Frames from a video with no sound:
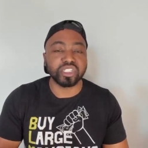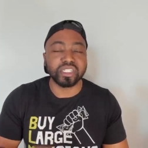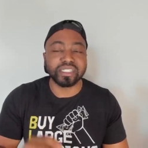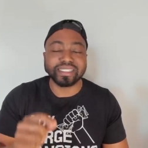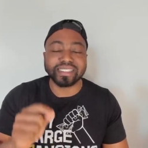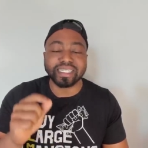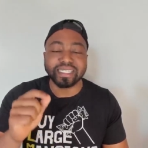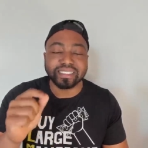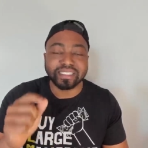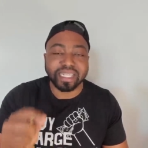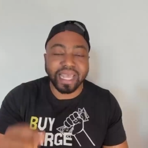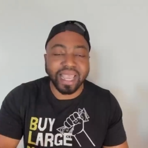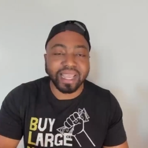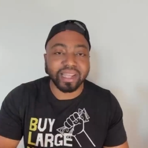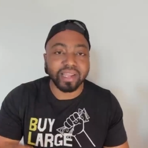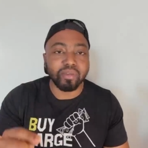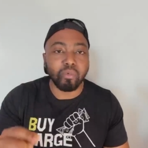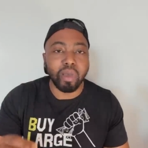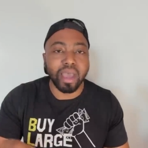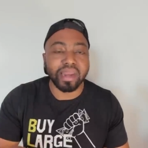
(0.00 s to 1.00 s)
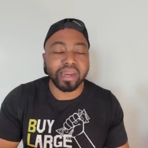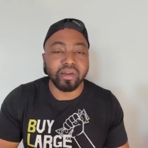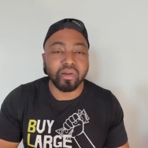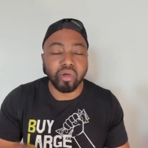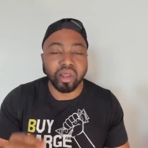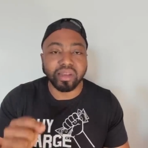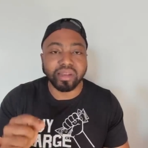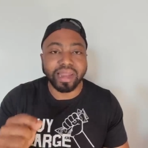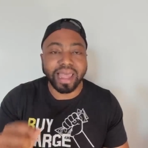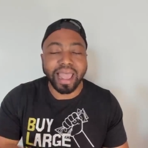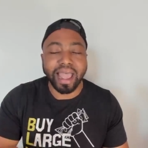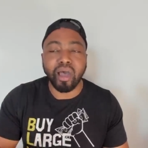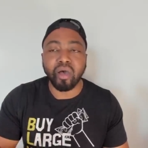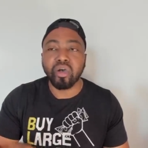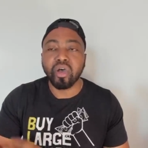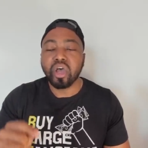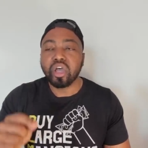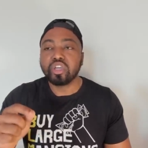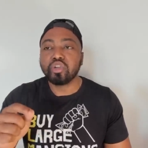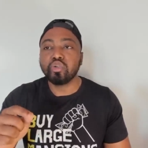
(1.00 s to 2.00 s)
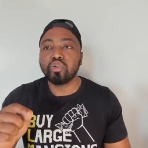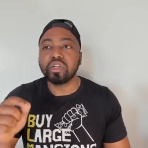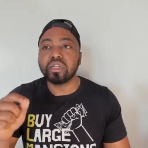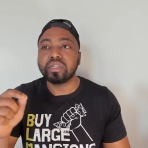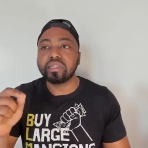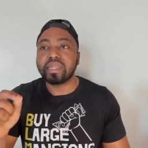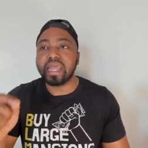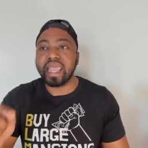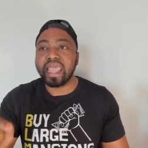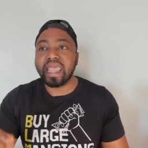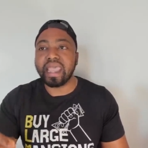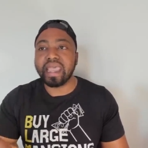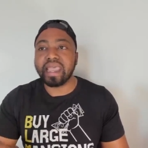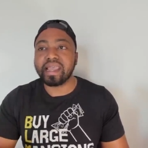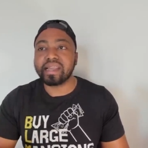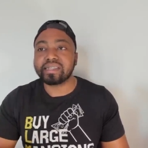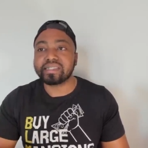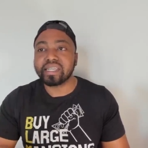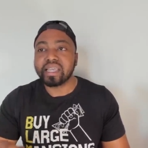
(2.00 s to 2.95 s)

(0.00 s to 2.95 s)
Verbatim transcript: This is exactly why they don't allow you to dance